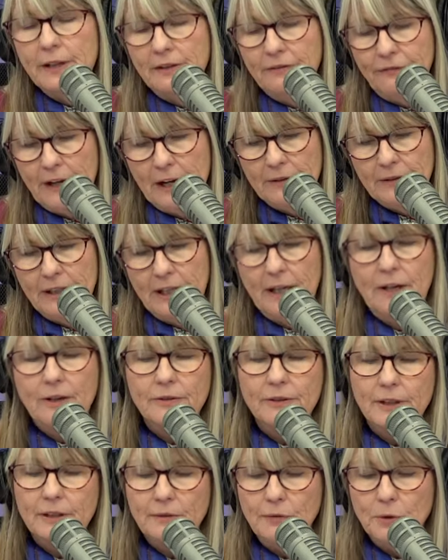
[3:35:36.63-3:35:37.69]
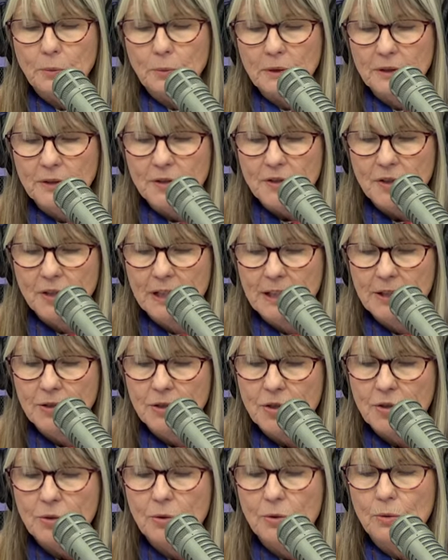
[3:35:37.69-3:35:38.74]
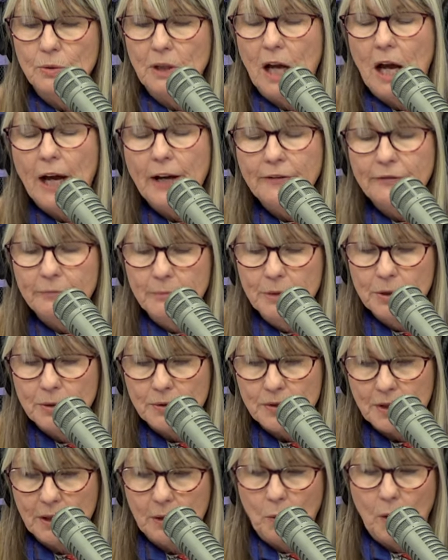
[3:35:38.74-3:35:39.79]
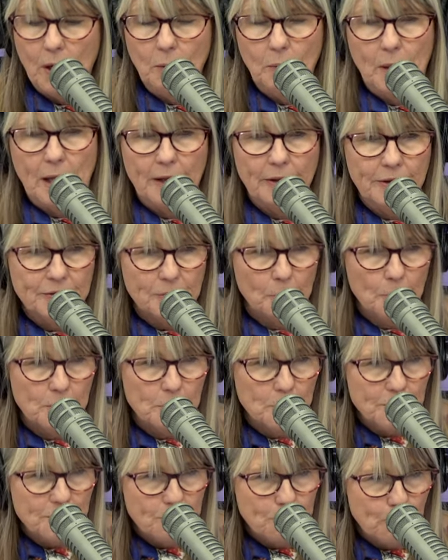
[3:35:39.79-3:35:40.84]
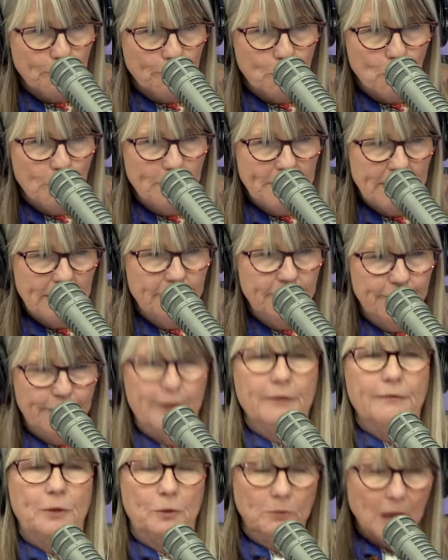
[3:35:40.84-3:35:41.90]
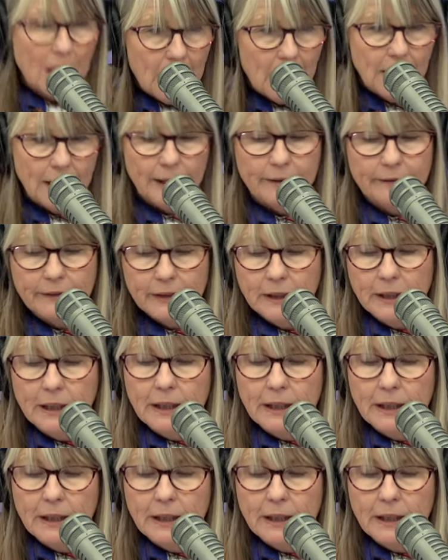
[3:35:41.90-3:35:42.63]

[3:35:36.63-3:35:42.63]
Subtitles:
found out that if you were listening to live music while someone was performing it in front of you live,